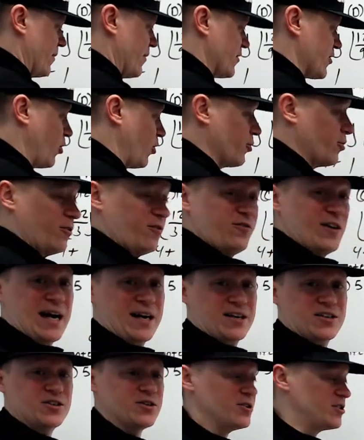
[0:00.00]
total
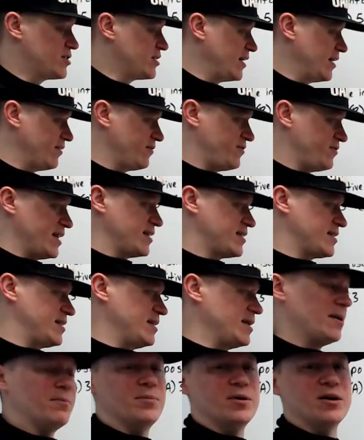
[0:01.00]
factors of this
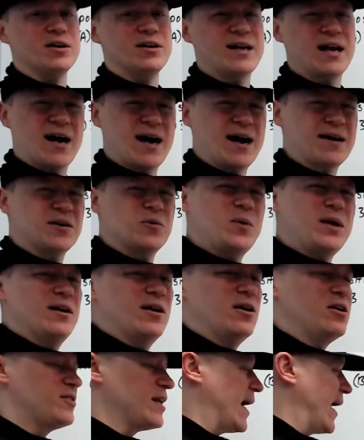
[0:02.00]
number. Now, how do we
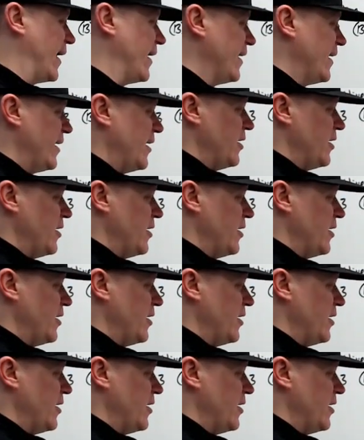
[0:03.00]
know that?